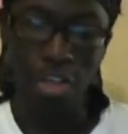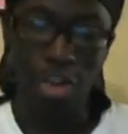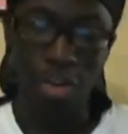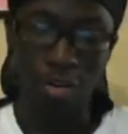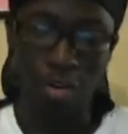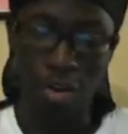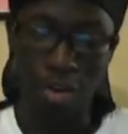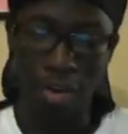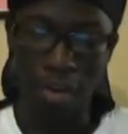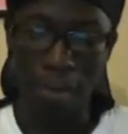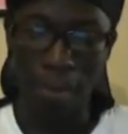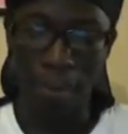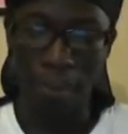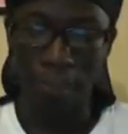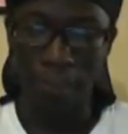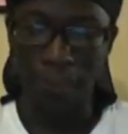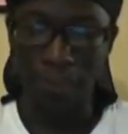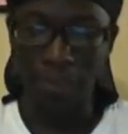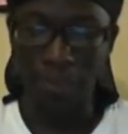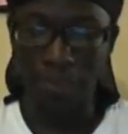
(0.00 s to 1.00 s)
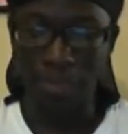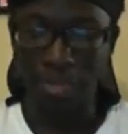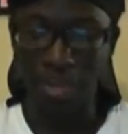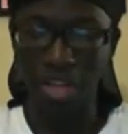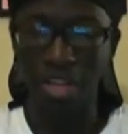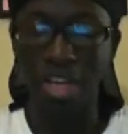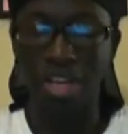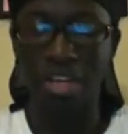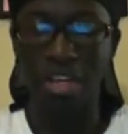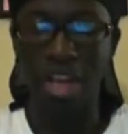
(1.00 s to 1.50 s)
So,
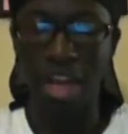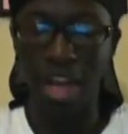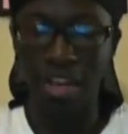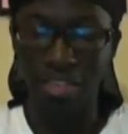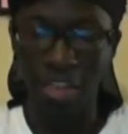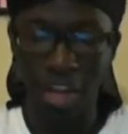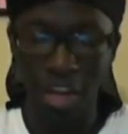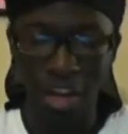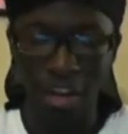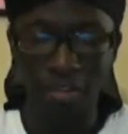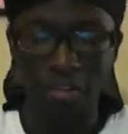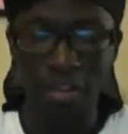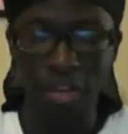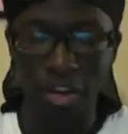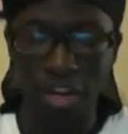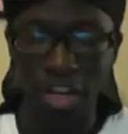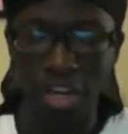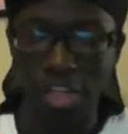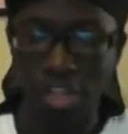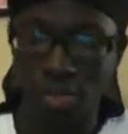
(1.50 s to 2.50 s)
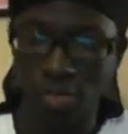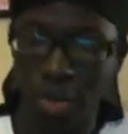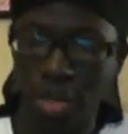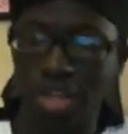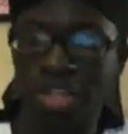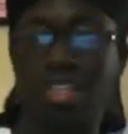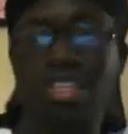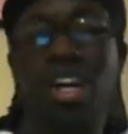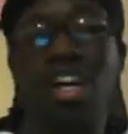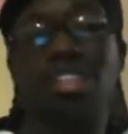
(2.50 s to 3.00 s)
yeah, they have the interview, and then Sway
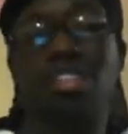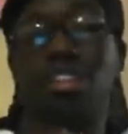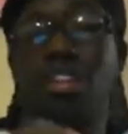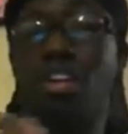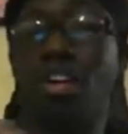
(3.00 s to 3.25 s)
decides to